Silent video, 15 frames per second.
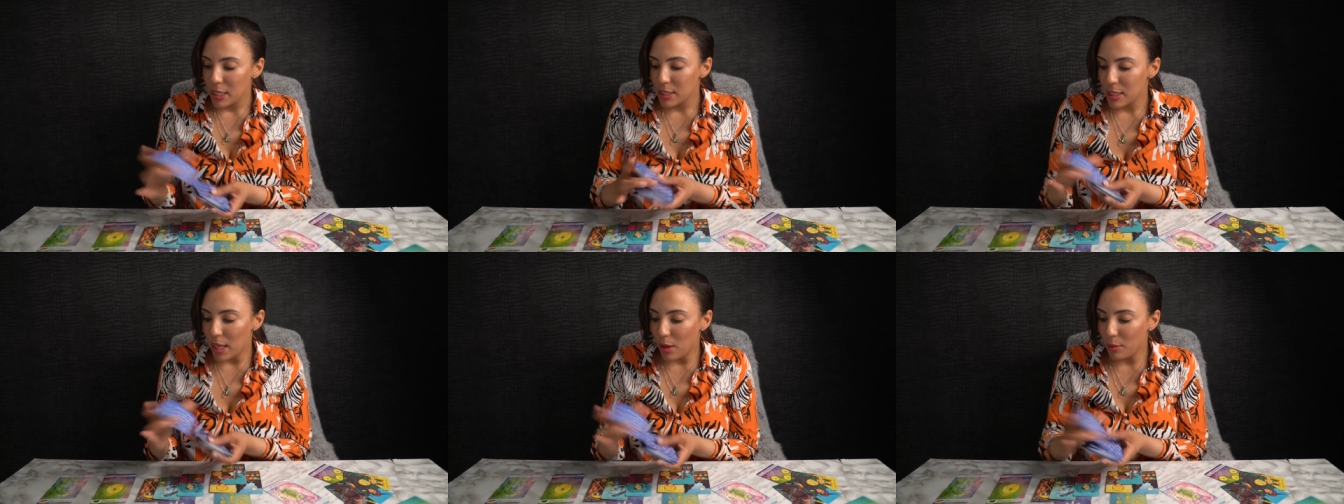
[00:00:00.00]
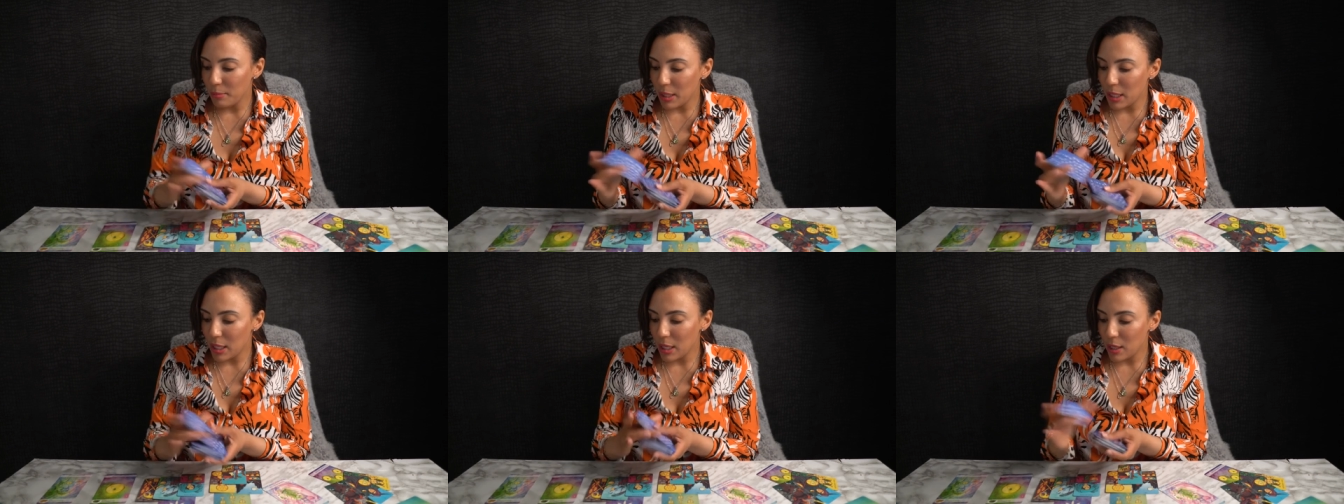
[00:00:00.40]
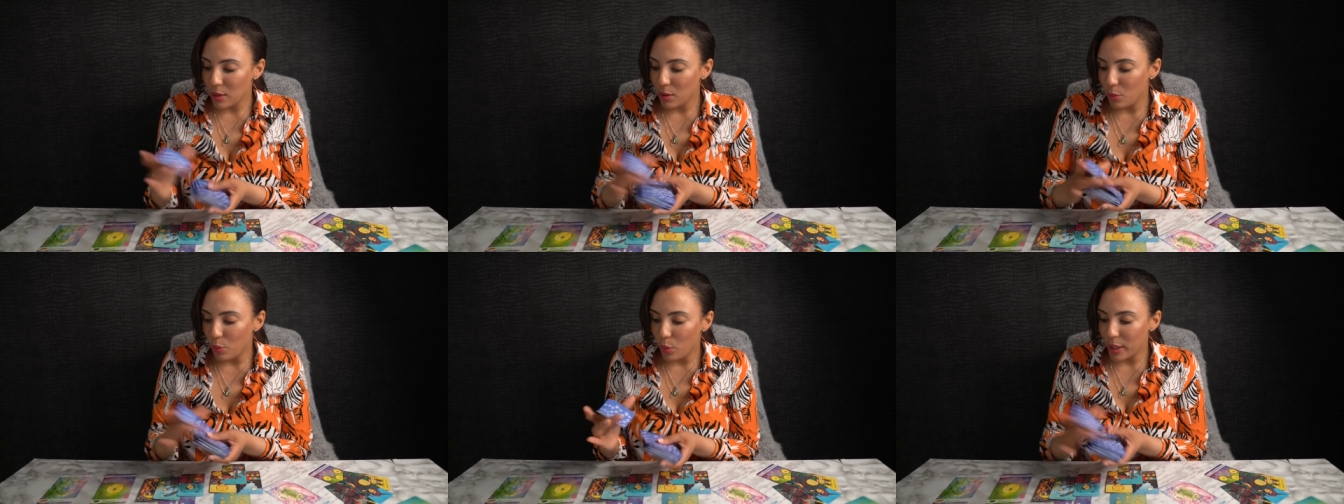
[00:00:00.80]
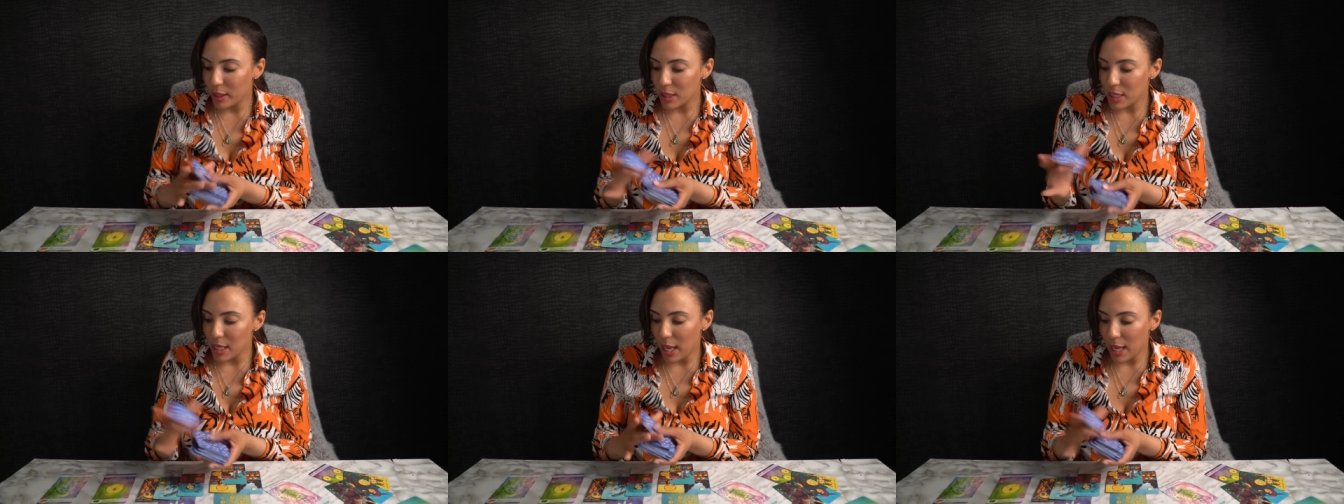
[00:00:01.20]
Tell me
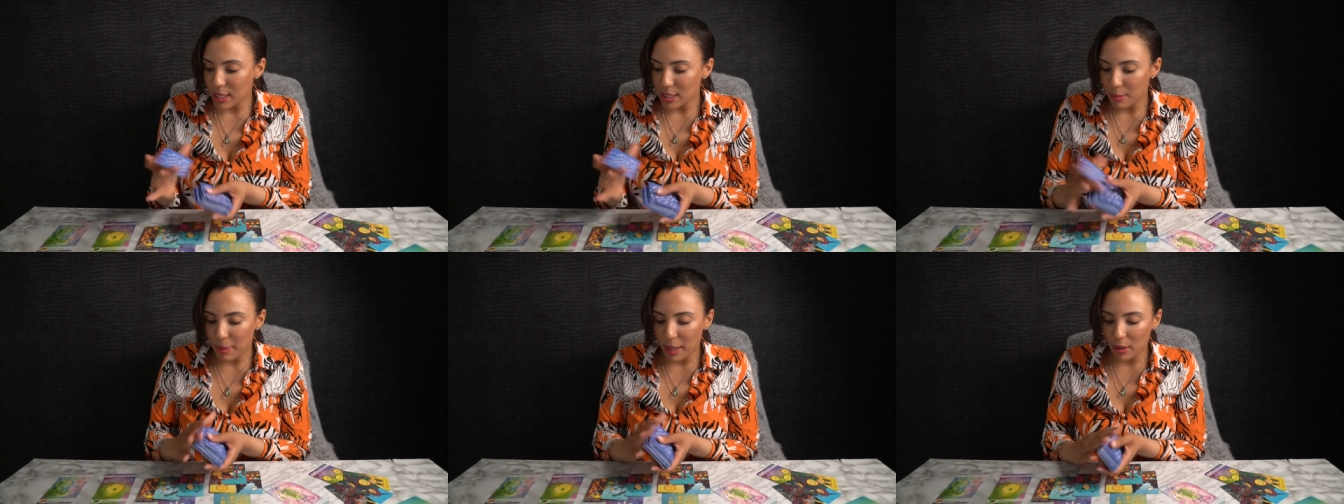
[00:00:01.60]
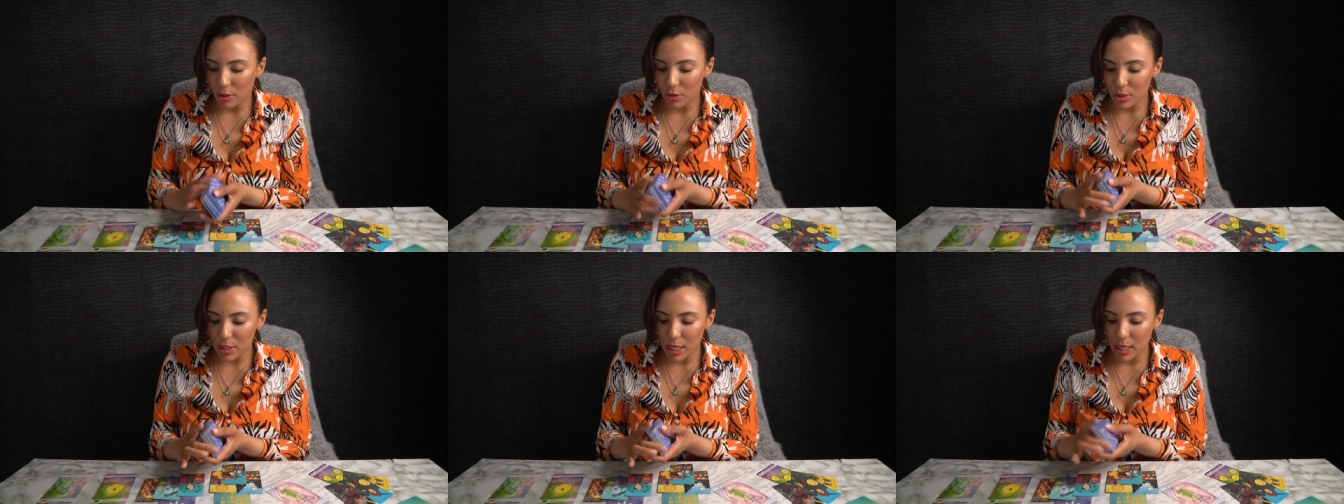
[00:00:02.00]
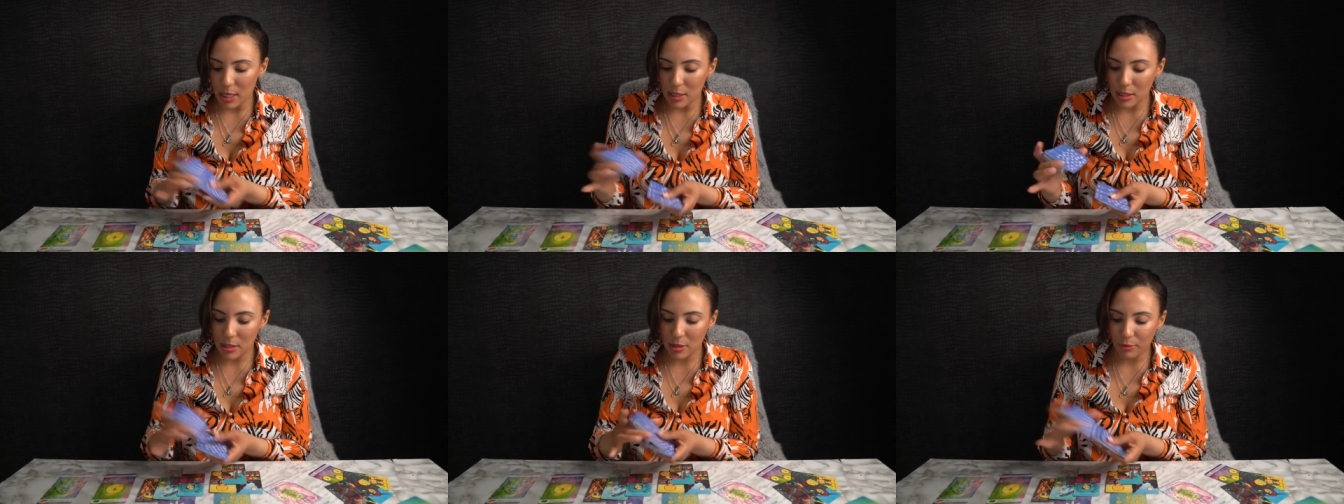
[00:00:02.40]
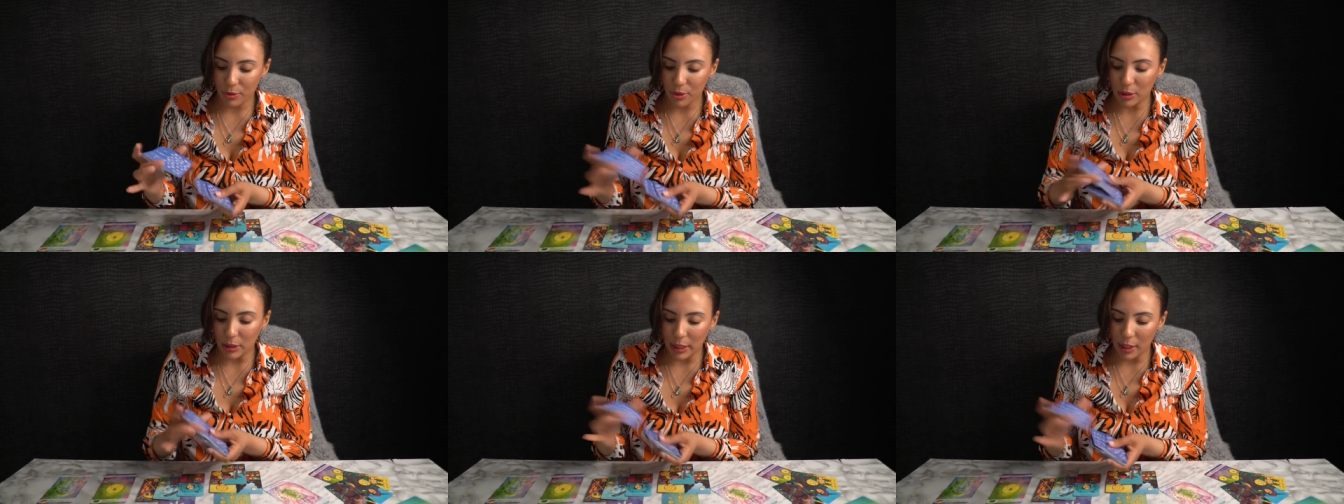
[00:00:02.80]
what the Ace of Pentacles is
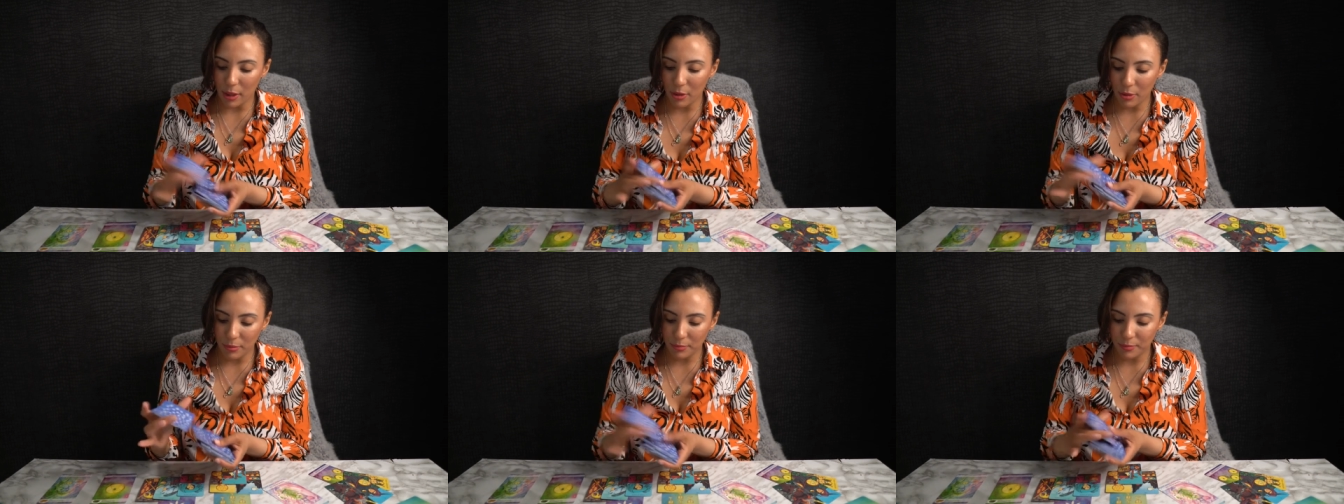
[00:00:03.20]
for Leo.